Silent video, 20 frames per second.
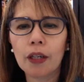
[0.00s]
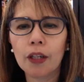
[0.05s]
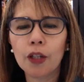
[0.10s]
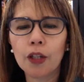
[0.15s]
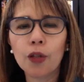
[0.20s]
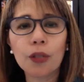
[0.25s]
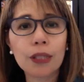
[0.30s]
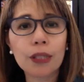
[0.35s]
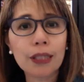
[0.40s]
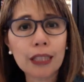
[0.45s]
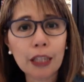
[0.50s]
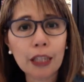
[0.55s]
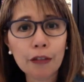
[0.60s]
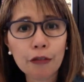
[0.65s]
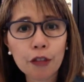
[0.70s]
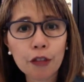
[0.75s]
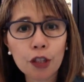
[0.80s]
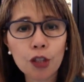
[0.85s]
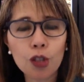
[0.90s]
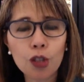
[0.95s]

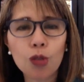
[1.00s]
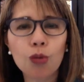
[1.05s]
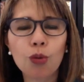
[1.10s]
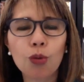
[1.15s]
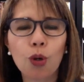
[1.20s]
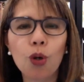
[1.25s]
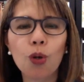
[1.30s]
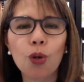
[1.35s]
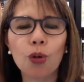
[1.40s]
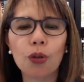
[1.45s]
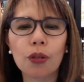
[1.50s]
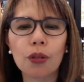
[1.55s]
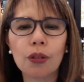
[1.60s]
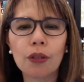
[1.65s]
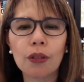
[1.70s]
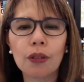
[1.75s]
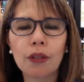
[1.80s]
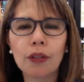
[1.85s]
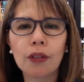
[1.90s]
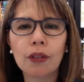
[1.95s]
self-control,
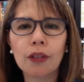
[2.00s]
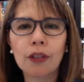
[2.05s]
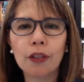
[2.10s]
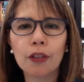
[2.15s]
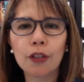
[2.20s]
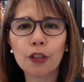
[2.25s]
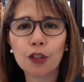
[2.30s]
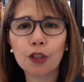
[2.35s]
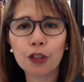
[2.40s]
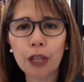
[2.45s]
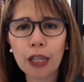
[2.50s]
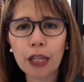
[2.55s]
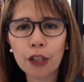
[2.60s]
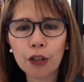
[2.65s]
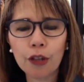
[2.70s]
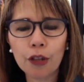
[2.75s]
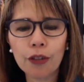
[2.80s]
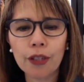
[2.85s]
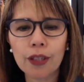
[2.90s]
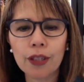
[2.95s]
your
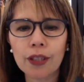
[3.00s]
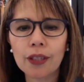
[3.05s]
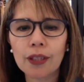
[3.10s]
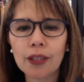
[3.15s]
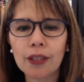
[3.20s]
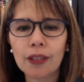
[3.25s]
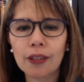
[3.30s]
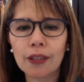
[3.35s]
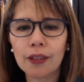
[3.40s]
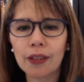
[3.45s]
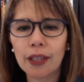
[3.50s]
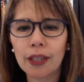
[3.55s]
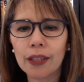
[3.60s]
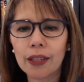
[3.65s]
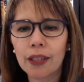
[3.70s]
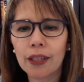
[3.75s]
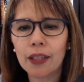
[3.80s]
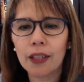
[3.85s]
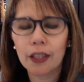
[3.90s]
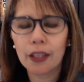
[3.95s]
gentleness, right?
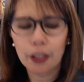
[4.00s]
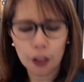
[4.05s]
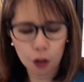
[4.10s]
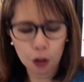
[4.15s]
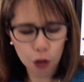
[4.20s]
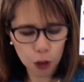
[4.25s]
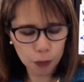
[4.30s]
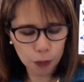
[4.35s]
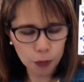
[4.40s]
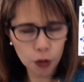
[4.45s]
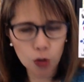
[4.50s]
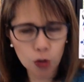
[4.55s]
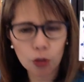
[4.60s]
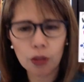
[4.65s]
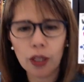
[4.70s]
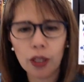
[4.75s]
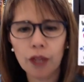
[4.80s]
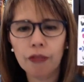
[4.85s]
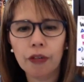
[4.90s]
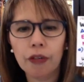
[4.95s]
In your spiritual
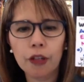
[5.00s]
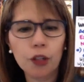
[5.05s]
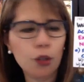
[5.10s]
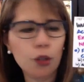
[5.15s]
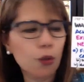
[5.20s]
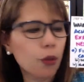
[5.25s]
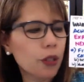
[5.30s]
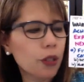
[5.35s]
life, are you growing